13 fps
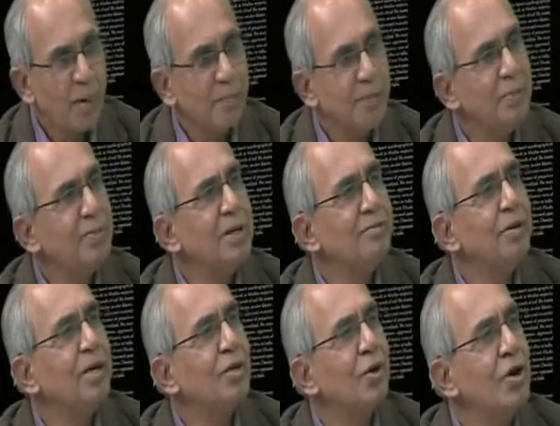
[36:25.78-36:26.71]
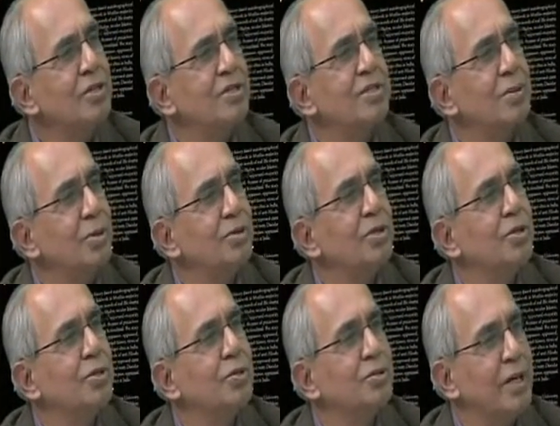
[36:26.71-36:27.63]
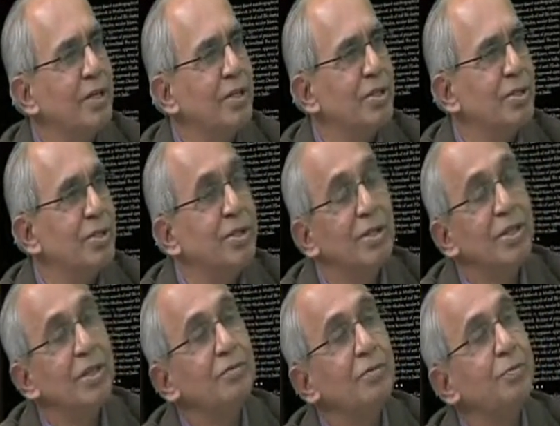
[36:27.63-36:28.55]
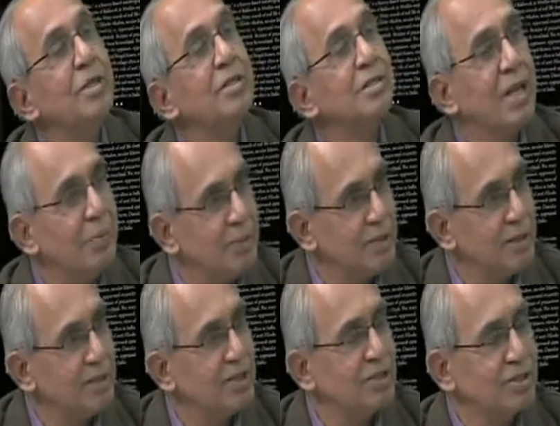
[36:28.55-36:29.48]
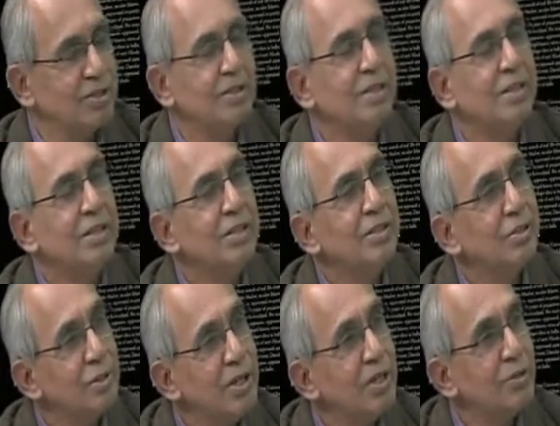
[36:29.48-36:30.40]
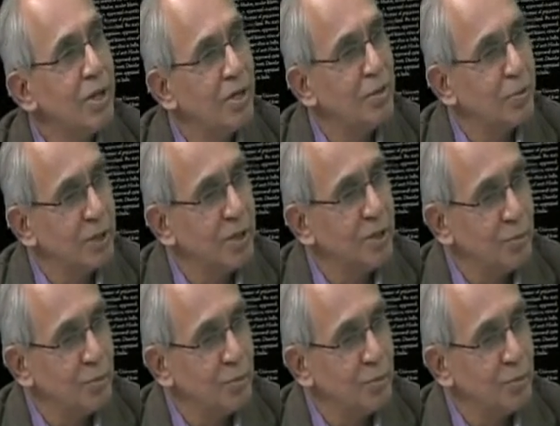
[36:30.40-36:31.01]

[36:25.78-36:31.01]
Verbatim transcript: people are very conscious about their own tradition, even pre-Islamic tradition. So they are trying to protect.